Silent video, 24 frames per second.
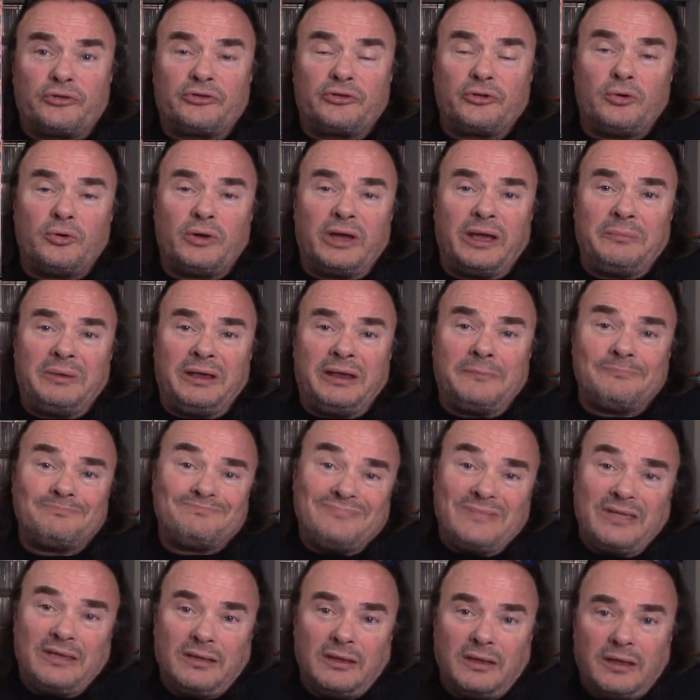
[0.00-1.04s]
So I mean,
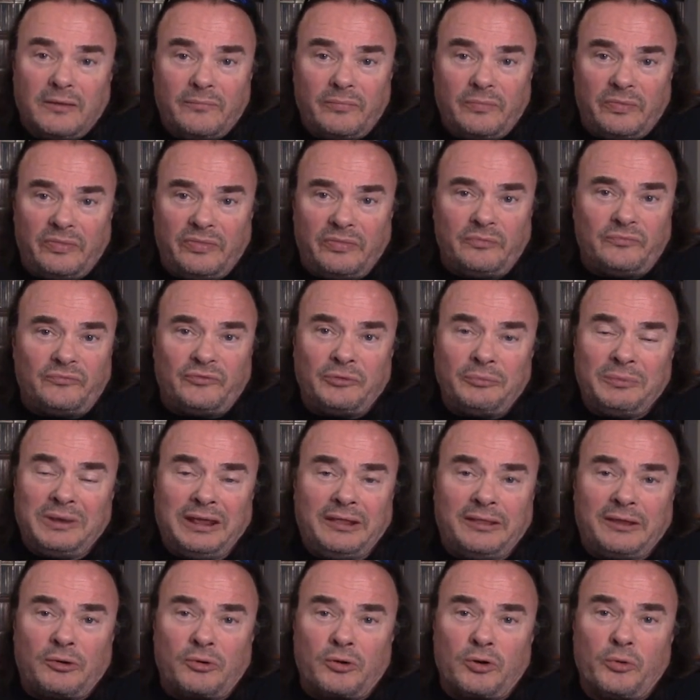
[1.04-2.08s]
to
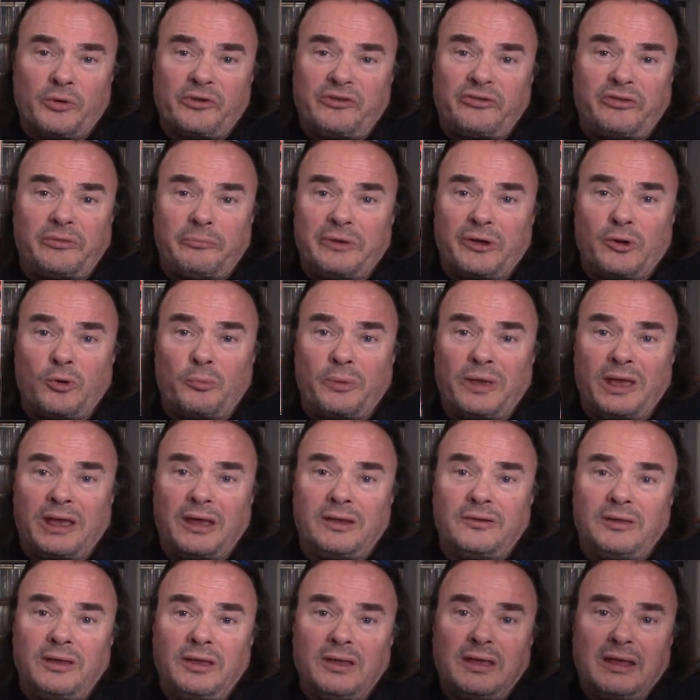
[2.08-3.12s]
me, they were always just a metal
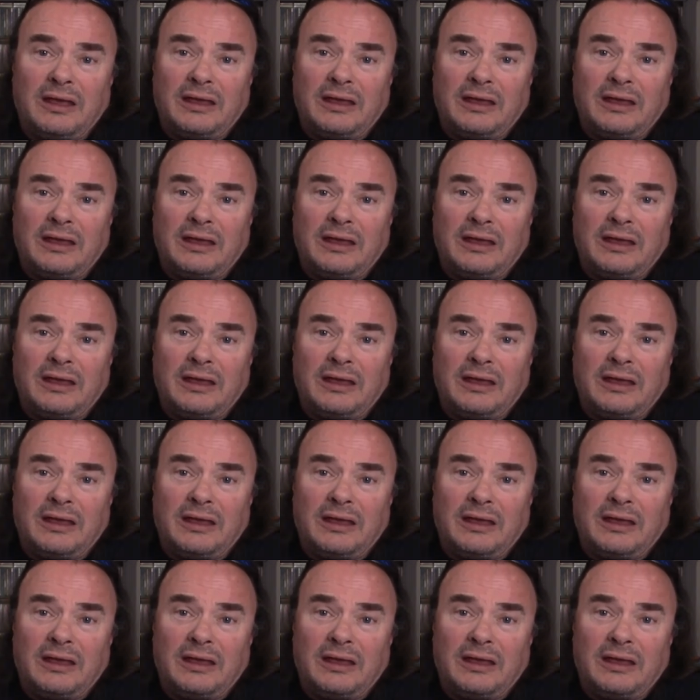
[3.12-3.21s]
band.